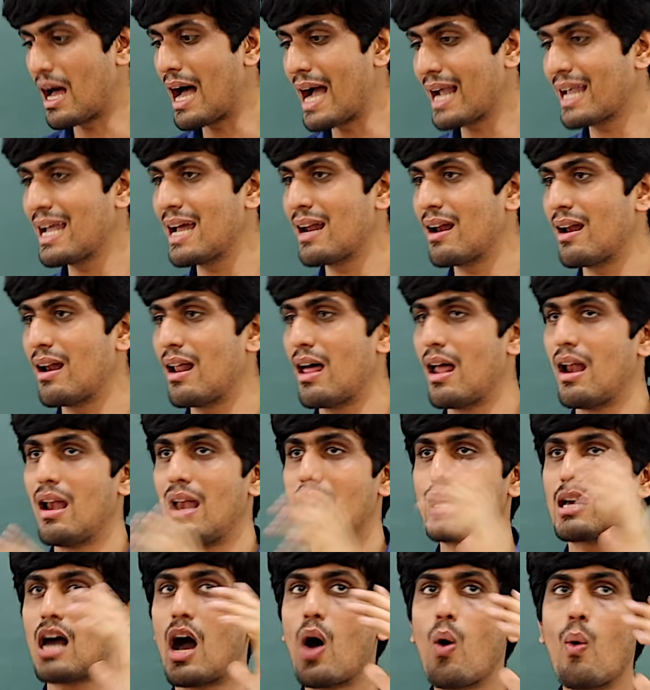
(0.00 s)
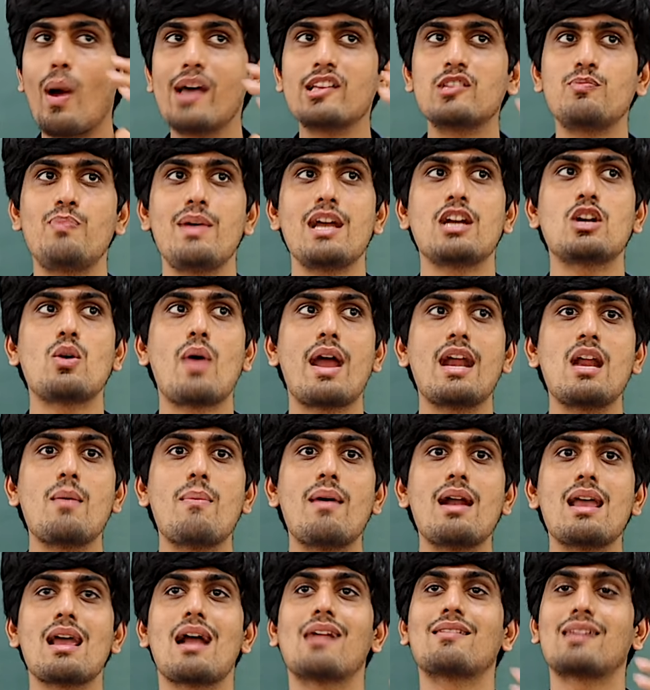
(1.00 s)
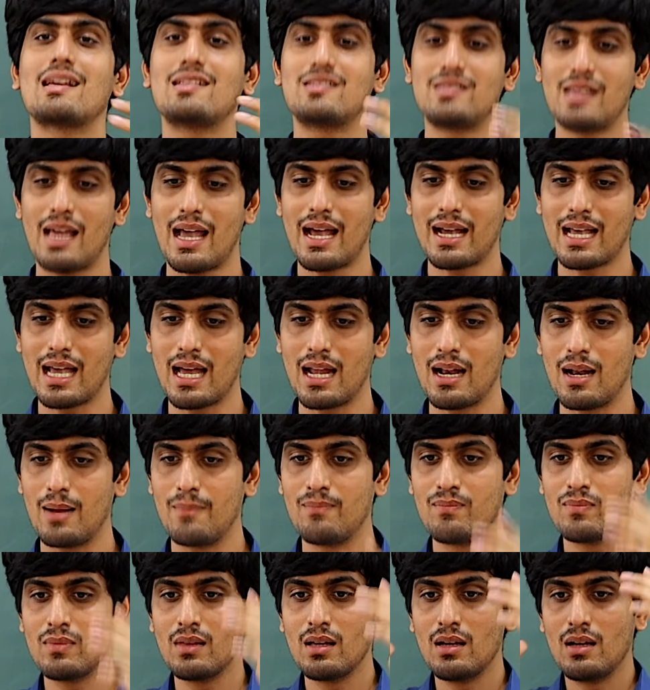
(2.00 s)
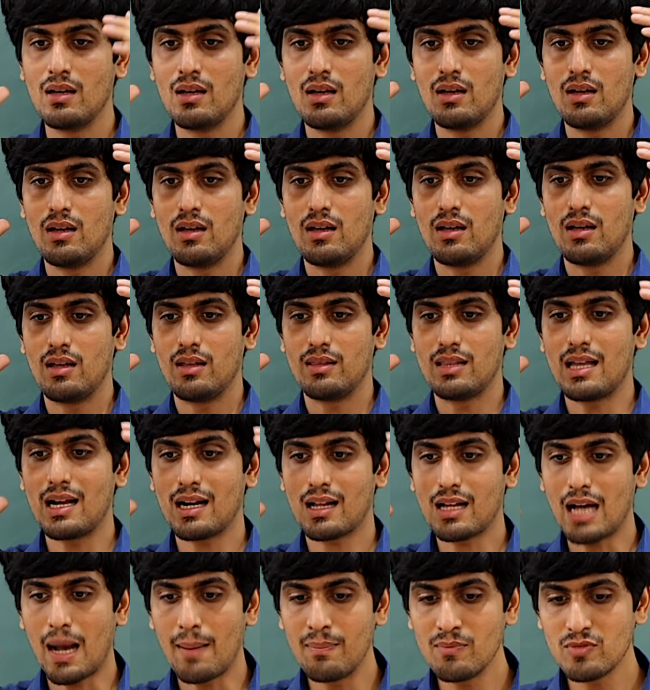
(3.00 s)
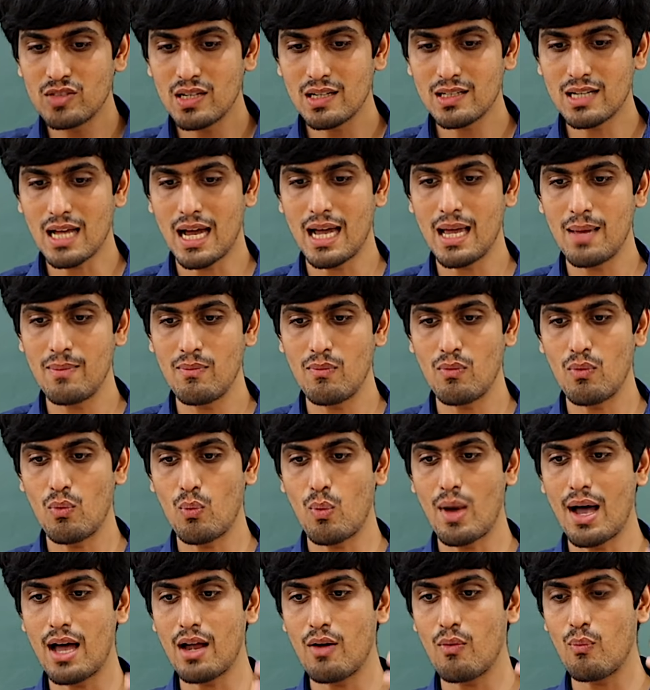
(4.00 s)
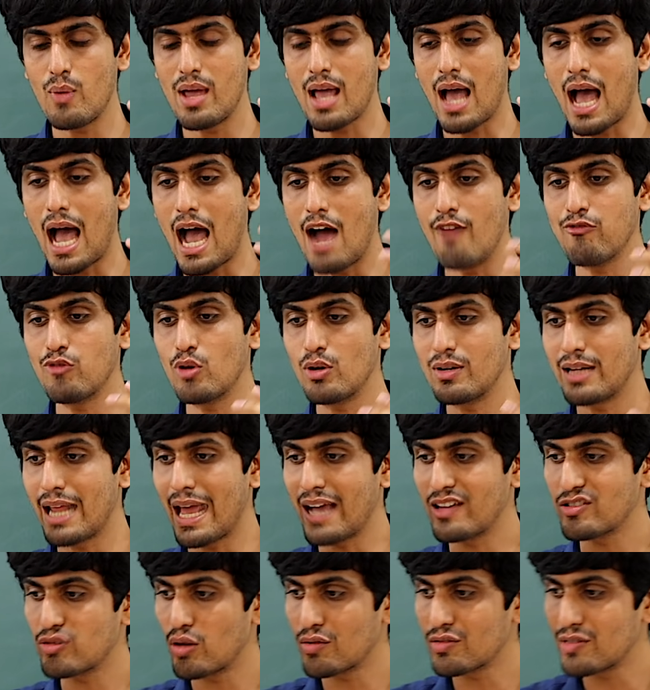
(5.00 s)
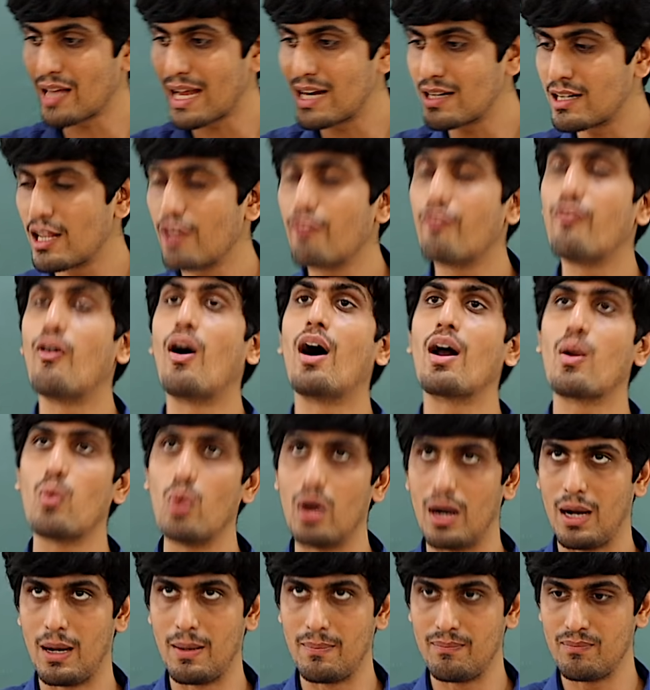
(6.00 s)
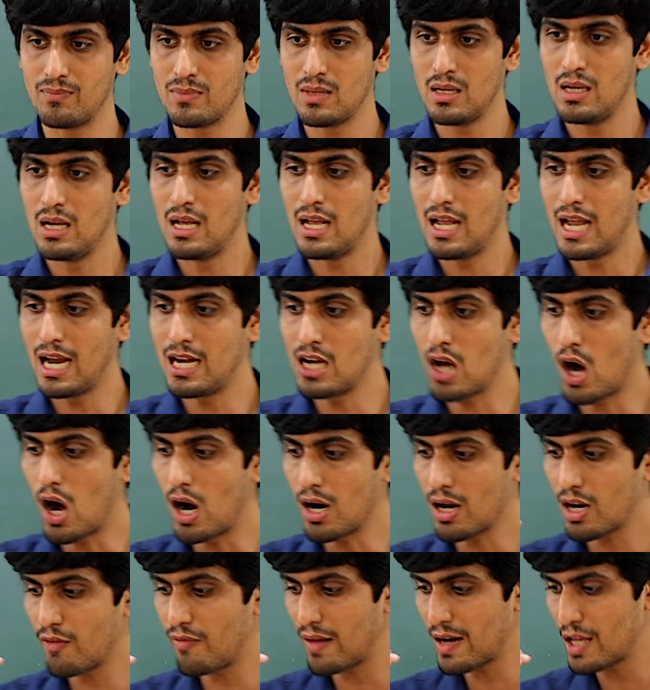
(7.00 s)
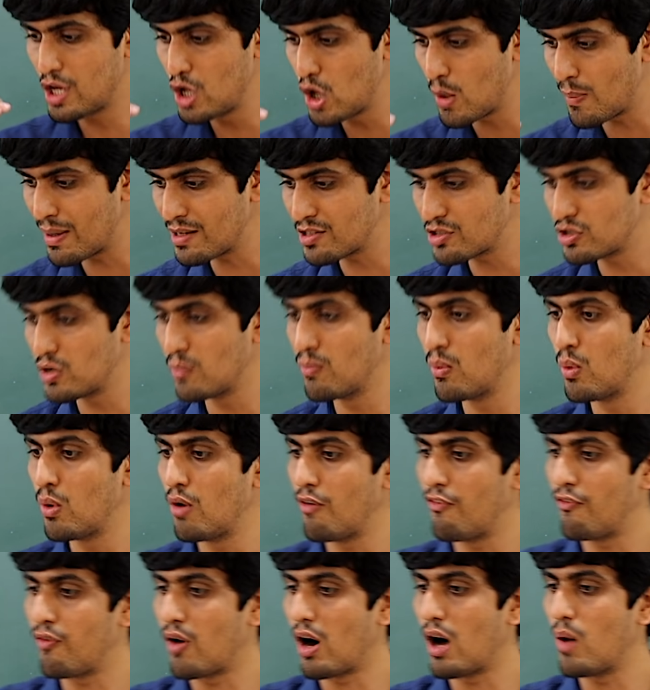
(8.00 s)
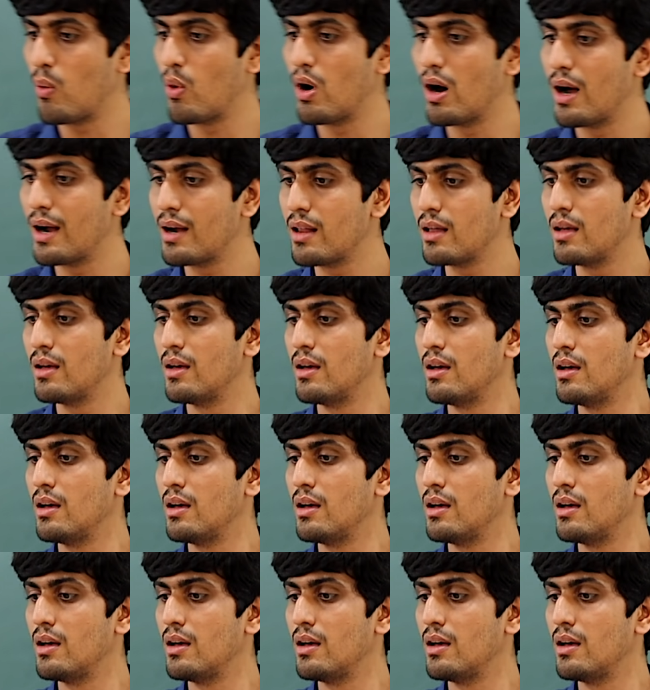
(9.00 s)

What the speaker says: again, like how I speak to anybody else, I say again, there comes a time where we have to take society forward. In order for humans to move forward,